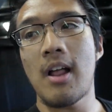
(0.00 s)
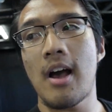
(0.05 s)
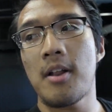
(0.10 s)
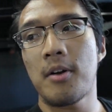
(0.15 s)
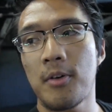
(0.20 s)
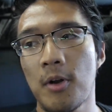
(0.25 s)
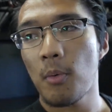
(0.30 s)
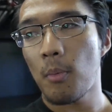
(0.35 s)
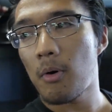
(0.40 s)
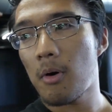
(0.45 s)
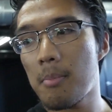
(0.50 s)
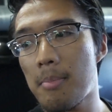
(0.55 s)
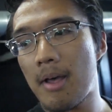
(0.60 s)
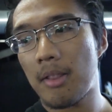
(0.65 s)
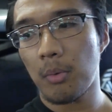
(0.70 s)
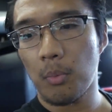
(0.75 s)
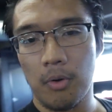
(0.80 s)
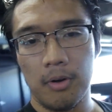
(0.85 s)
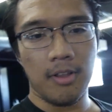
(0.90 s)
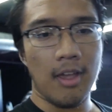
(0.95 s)
I don't know we're about
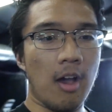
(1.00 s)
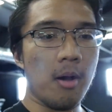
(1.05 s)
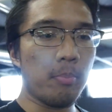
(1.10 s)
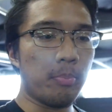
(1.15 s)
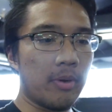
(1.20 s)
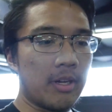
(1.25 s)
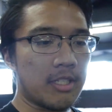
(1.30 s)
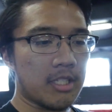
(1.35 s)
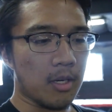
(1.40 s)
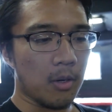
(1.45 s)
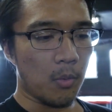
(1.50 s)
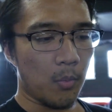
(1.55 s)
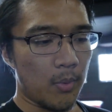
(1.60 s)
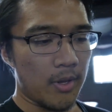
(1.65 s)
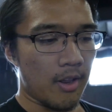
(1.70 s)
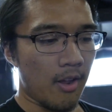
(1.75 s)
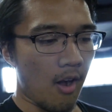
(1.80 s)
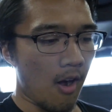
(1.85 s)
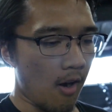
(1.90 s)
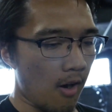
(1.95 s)
to work out, but
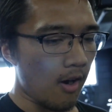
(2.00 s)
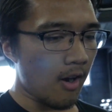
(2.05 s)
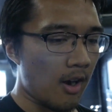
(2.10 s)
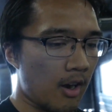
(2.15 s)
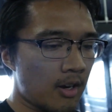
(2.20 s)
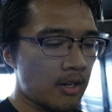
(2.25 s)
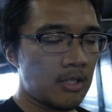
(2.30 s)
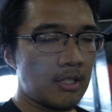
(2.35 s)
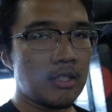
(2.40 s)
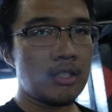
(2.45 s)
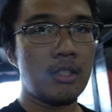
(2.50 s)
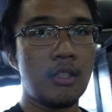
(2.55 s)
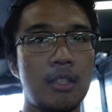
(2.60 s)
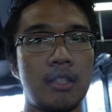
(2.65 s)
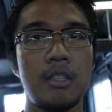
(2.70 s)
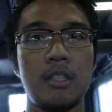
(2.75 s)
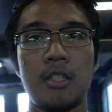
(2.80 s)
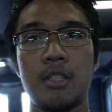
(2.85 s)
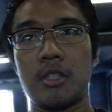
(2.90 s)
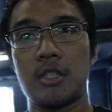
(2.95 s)
we are
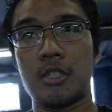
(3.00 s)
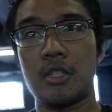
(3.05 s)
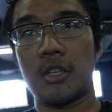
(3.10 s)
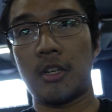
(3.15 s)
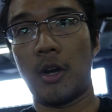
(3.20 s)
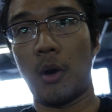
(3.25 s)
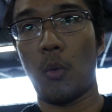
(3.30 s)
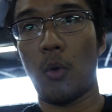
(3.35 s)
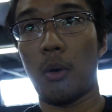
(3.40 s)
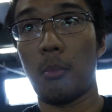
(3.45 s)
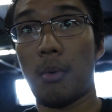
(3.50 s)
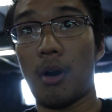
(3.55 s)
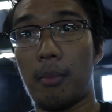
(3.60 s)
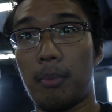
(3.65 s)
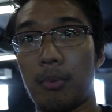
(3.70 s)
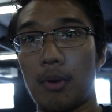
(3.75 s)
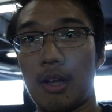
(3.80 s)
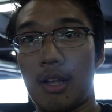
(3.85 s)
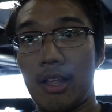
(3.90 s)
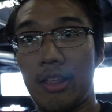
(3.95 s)
just gonna warm up.
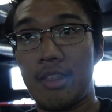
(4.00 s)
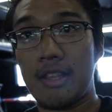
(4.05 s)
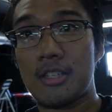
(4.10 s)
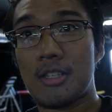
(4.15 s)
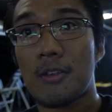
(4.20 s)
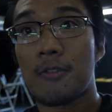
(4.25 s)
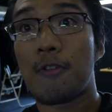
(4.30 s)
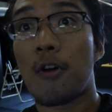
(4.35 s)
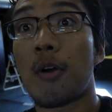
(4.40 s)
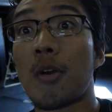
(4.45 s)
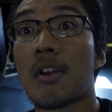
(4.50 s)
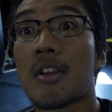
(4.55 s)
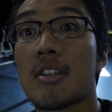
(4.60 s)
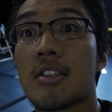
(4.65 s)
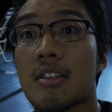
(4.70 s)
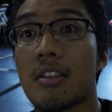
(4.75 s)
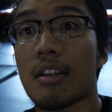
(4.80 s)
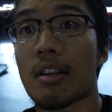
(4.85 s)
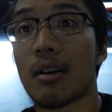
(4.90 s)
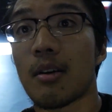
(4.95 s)
Is it
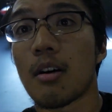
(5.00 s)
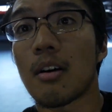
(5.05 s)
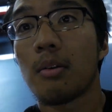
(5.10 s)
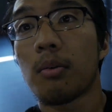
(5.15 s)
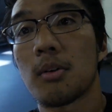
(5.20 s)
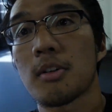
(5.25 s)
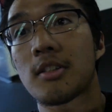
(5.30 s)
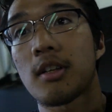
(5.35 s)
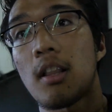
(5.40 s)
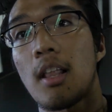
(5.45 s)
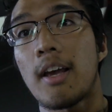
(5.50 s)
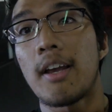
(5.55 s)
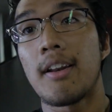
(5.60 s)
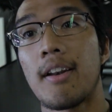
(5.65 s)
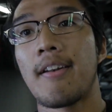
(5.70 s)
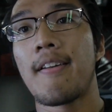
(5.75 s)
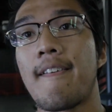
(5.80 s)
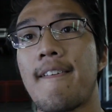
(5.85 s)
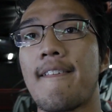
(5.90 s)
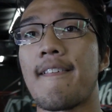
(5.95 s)
focused? Oh, there's a light.
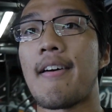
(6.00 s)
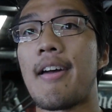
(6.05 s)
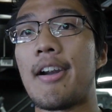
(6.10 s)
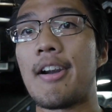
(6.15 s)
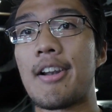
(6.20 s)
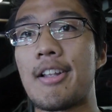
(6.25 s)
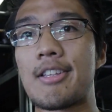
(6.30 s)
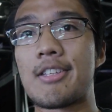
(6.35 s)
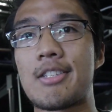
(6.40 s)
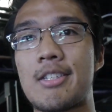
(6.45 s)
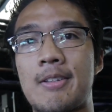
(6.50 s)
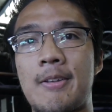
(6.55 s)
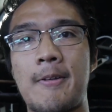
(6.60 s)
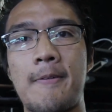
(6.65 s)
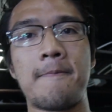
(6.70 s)
There it is.